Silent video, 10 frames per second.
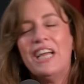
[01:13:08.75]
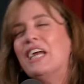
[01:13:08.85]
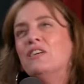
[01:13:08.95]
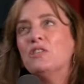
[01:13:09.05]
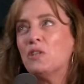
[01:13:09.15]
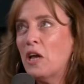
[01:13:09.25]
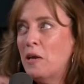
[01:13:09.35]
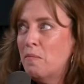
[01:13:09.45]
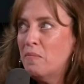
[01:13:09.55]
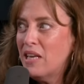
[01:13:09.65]
He just, he
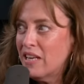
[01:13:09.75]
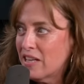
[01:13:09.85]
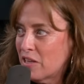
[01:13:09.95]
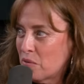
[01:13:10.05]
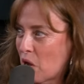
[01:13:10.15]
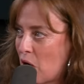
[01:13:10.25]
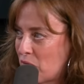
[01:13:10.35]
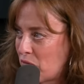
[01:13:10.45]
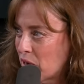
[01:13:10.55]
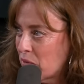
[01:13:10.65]
immediately
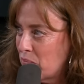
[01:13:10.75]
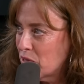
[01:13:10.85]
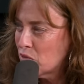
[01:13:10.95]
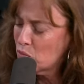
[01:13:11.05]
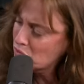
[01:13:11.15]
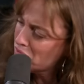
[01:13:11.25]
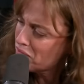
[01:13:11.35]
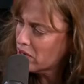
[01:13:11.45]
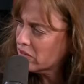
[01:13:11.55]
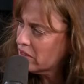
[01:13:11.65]
got fucking pissed off. What the
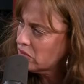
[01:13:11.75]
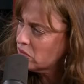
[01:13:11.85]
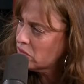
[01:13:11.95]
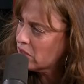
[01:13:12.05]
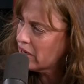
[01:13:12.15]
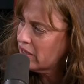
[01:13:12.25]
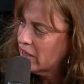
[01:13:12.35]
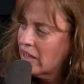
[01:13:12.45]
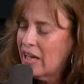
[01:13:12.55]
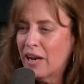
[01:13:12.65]
fuck did he just
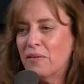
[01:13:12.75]
say? so